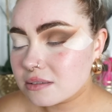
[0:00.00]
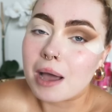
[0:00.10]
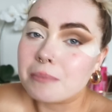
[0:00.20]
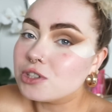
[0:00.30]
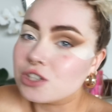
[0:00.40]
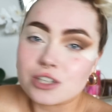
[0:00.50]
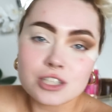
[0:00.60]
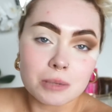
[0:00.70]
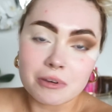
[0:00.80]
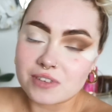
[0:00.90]
I'm sure
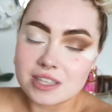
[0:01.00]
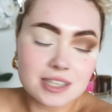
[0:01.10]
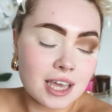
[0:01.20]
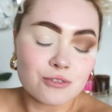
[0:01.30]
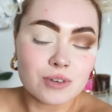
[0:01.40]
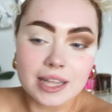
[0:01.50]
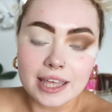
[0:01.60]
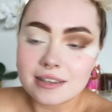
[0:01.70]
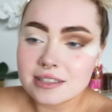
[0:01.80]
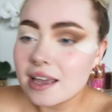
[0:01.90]
some of you can
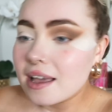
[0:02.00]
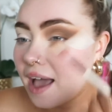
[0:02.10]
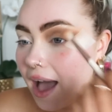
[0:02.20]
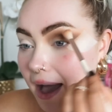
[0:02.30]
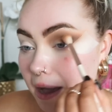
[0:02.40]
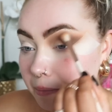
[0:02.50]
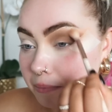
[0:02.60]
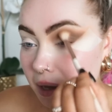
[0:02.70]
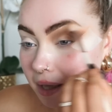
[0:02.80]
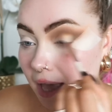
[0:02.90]
relate,
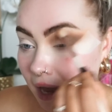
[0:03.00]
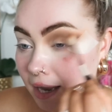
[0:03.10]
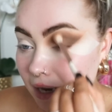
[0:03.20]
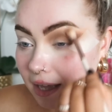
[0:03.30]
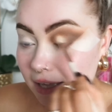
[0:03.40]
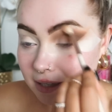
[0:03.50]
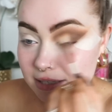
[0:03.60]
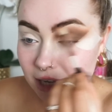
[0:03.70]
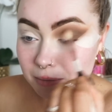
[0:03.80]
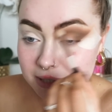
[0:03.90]
Kyle is
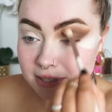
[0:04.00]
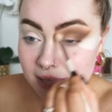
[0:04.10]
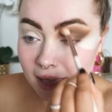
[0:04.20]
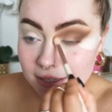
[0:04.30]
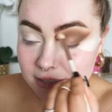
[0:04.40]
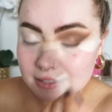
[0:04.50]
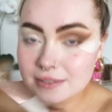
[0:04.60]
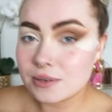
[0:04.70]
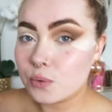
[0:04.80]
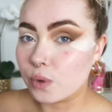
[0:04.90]
obsessed
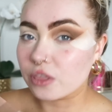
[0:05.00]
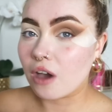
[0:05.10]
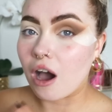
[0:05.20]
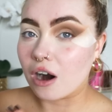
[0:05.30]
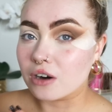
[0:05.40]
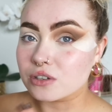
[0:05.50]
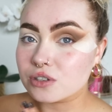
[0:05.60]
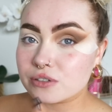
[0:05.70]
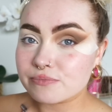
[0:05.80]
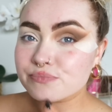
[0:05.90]
with
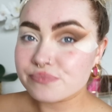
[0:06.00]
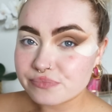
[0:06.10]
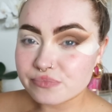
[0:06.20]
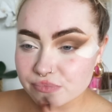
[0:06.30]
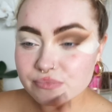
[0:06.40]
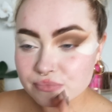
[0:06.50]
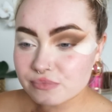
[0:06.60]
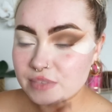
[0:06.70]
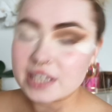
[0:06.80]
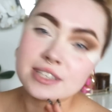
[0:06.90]
cars.
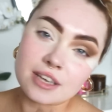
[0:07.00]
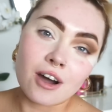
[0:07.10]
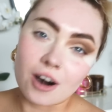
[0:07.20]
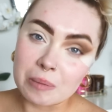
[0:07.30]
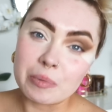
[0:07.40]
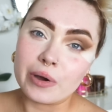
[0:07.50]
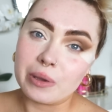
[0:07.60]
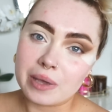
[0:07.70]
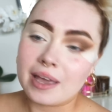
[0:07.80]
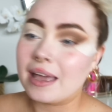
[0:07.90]
He's a car boy,
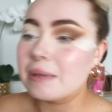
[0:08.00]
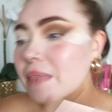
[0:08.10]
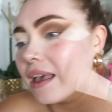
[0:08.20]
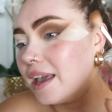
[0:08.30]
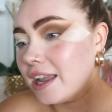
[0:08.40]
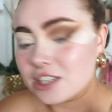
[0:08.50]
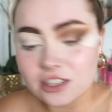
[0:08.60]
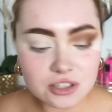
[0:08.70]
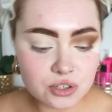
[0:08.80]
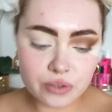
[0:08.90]
okay? He
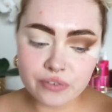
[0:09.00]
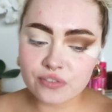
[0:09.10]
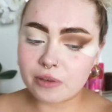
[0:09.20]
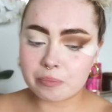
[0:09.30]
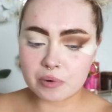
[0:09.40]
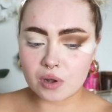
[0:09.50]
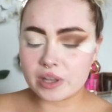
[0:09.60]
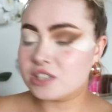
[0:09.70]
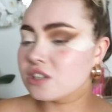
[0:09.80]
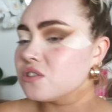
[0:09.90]
doesn't do football,
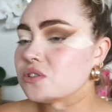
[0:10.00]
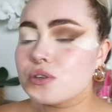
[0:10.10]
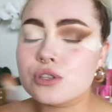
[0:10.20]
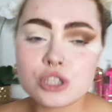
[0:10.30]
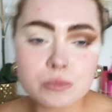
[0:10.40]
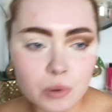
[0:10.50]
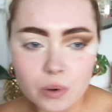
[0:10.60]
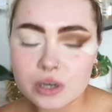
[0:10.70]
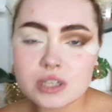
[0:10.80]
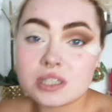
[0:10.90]
he doesn't do
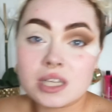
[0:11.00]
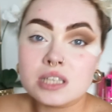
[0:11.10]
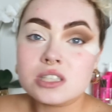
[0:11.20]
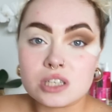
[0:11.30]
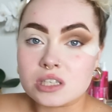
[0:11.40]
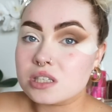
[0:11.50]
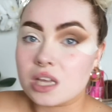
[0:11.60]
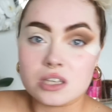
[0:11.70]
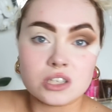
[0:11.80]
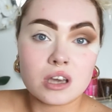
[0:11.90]
sports, he's just
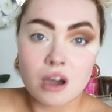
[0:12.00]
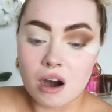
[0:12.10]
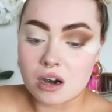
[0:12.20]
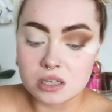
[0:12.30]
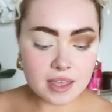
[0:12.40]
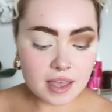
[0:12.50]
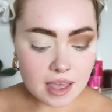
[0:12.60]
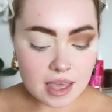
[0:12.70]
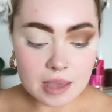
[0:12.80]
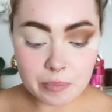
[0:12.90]
into cars.
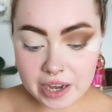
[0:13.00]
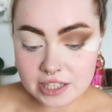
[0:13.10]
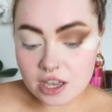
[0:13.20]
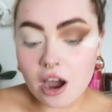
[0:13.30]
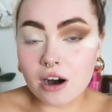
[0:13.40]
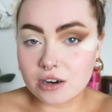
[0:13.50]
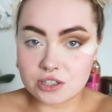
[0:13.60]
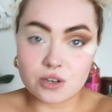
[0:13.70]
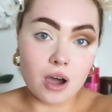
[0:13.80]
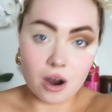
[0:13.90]
He breaks cars,
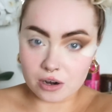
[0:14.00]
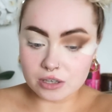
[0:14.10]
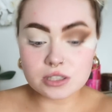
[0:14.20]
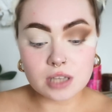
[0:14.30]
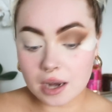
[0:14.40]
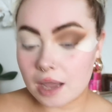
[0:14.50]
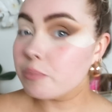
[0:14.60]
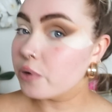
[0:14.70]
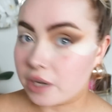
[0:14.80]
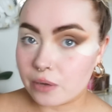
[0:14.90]
not hearts, and I'm
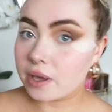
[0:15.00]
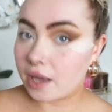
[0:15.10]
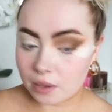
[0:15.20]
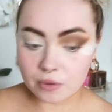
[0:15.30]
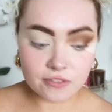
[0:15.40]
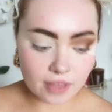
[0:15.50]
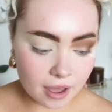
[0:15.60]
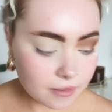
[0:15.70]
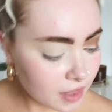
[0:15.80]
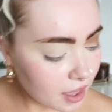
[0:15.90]
pretty okay with
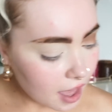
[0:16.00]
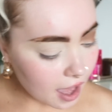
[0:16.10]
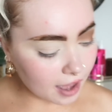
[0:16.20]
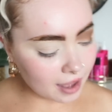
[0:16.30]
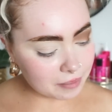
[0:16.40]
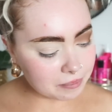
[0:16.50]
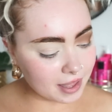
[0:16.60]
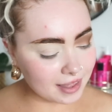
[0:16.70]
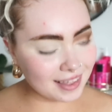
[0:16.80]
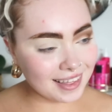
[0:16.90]
that.
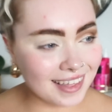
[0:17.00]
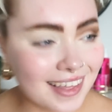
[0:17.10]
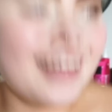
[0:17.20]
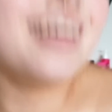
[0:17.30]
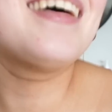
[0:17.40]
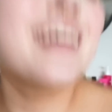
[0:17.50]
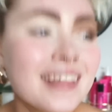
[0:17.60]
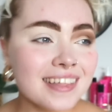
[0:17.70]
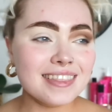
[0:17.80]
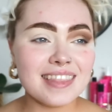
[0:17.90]
that
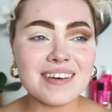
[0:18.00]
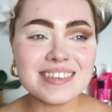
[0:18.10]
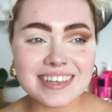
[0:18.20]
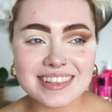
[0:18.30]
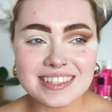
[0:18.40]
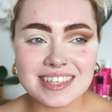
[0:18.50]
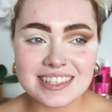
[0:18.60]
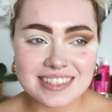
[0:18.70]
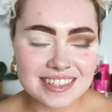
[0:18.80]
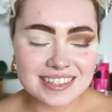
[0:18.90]
was like the
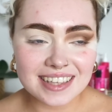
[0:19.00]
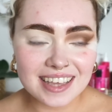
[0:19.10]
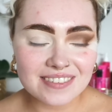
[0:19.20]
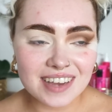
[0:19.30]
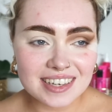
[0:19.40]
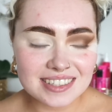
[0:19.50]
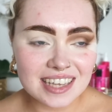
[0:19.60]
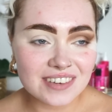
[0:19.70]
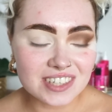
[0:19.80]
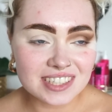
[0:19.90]
cheesiest thing I've actually
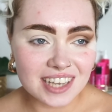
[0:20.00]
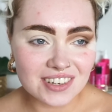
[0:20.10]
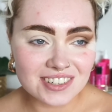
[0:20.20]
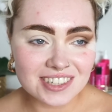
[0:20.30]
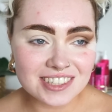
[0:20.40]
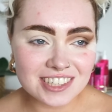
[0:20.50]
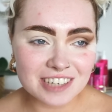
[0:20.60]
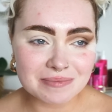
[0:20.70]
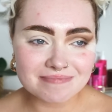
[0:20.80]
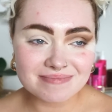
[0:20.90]
ever said on
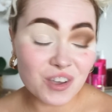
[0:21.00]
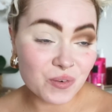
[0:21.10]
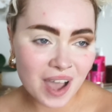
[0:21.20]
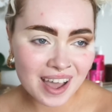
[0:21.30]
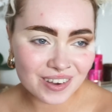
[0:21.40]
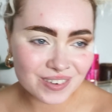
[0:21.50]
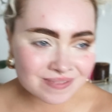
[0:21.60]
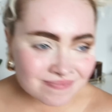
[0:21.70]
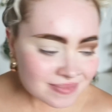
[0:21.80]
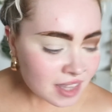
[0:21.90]
YouTube. Wow.
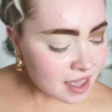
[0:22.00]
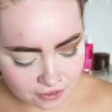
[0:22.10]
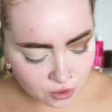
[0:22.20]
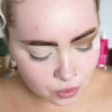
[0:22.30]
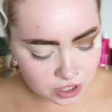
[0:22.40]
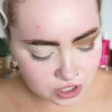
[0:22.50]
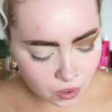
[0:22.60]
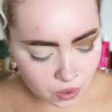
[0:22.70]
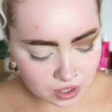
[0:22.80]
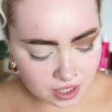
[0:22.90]
Of course,
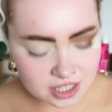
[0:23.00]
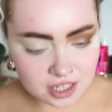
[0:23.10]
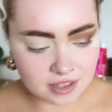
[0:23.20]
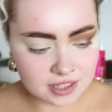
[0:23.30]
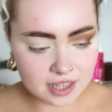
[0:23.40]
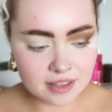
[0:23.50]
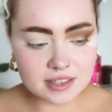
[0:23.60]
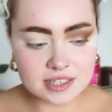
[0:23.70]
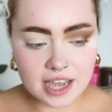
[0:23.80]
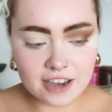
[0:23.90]
on Sunday, the
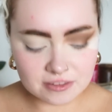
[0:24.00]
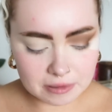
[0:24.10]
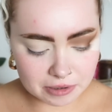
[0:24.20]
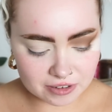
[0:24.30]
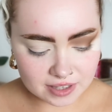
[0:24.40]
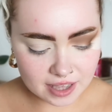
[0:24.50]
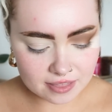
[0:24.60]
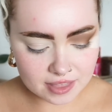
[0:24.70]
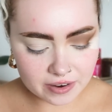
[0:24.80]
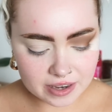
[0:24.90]
day after my birthday,
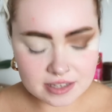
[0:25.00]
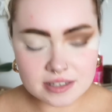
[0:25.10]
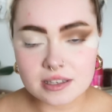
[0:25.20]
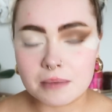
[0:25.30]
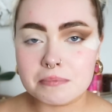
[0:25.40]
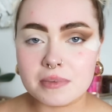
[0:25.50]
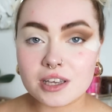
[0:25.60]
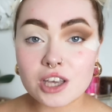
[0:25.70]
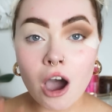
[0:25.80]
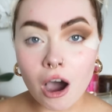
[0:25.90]
there is some
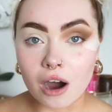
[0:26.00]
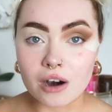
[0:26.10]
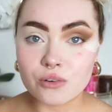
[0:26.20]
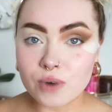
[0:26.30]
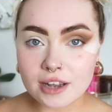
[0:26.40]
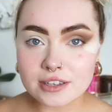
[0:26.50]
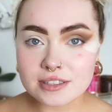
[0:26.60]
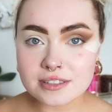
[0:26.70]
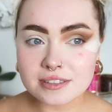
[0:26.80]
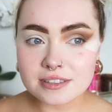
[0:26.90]
car run.